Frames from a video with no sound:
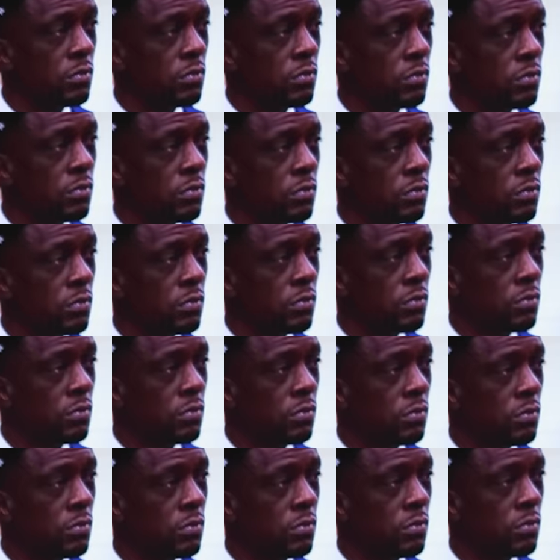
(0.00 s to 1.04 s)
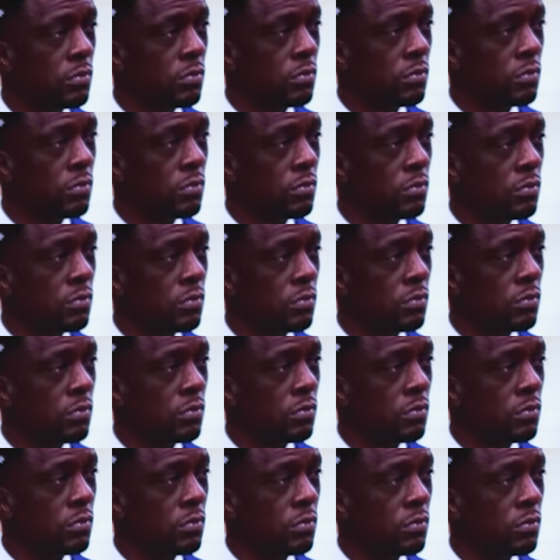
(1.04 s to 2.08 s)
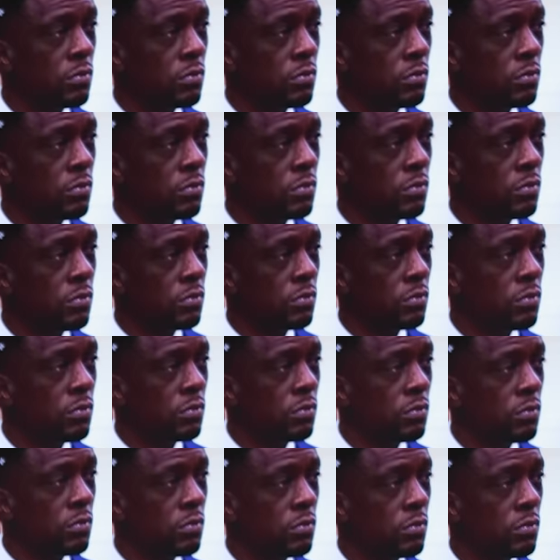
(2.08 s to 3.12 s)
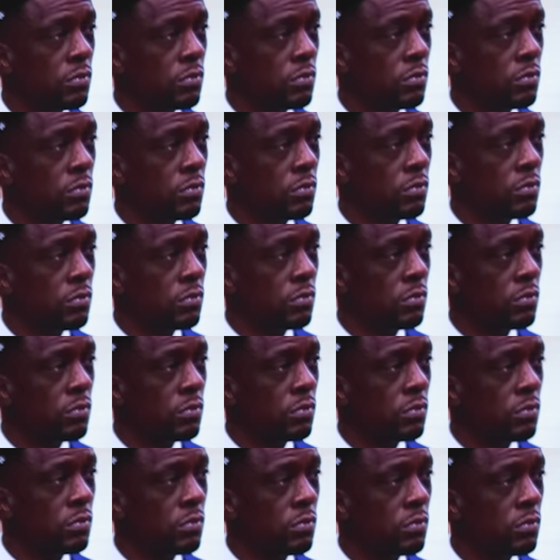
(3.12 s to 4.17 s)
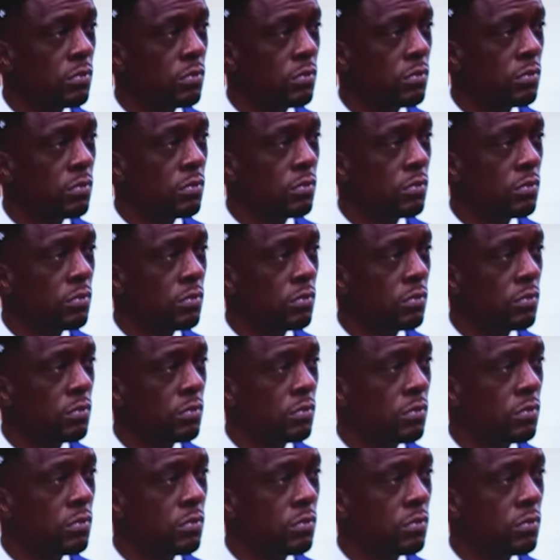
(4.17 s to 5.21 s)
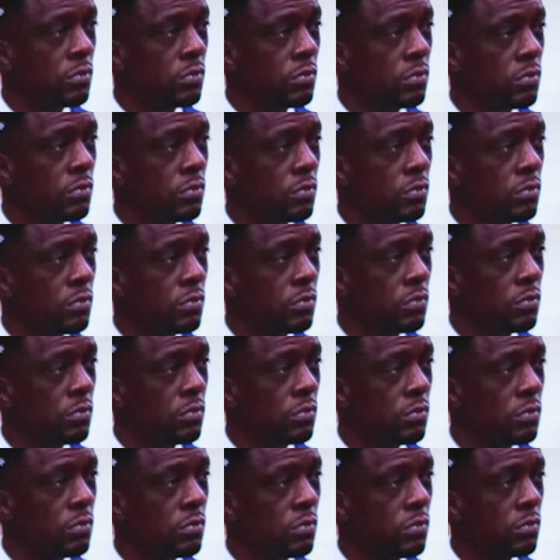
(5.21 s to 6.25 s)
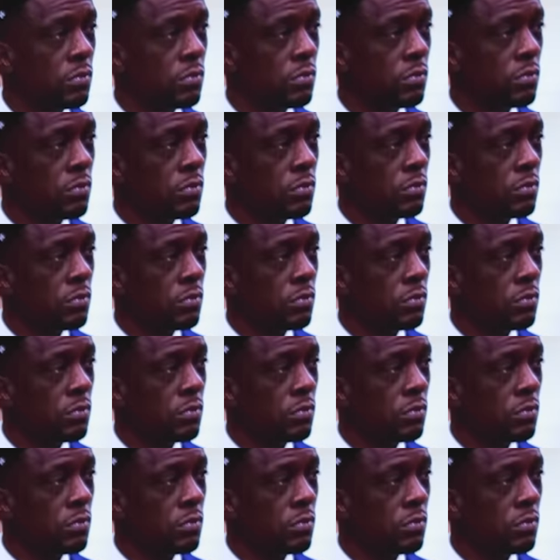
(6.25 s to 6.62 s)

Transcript: The person shown says nothing.